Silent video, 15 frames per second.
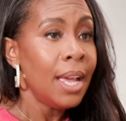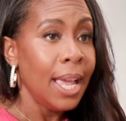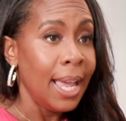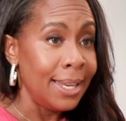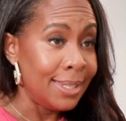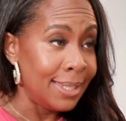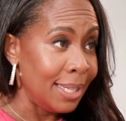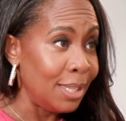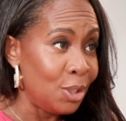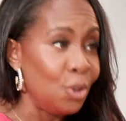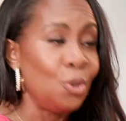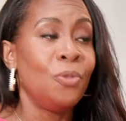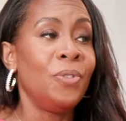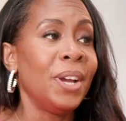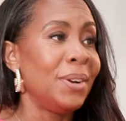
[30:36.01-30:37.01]
and see
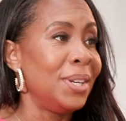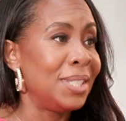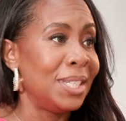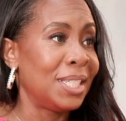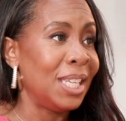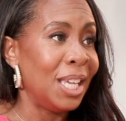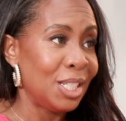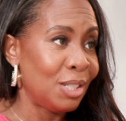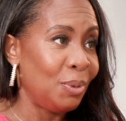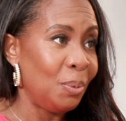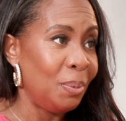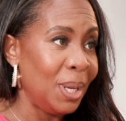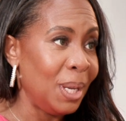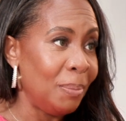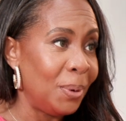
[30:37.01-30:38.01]
2 very successful
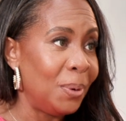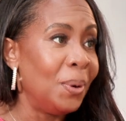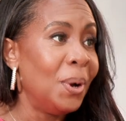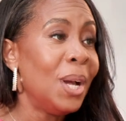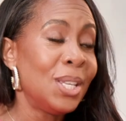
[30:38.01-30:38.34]
people.